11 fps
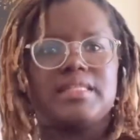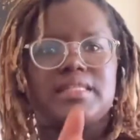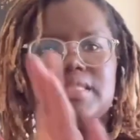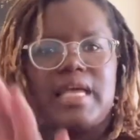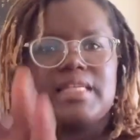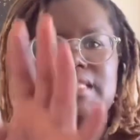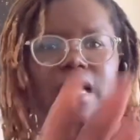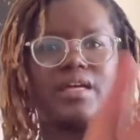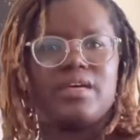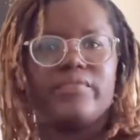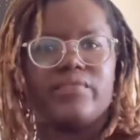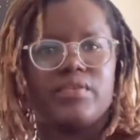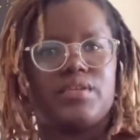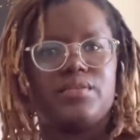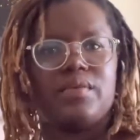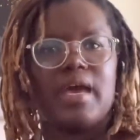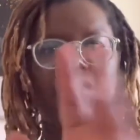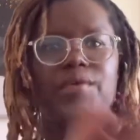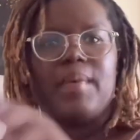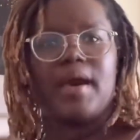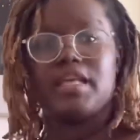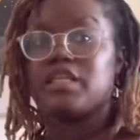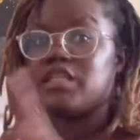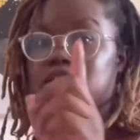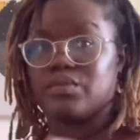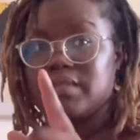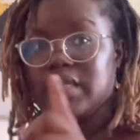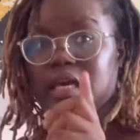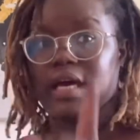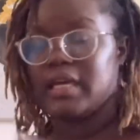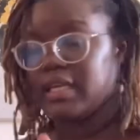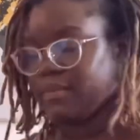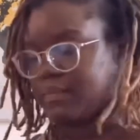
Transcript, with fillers: that's not good for you. Everybody is using honey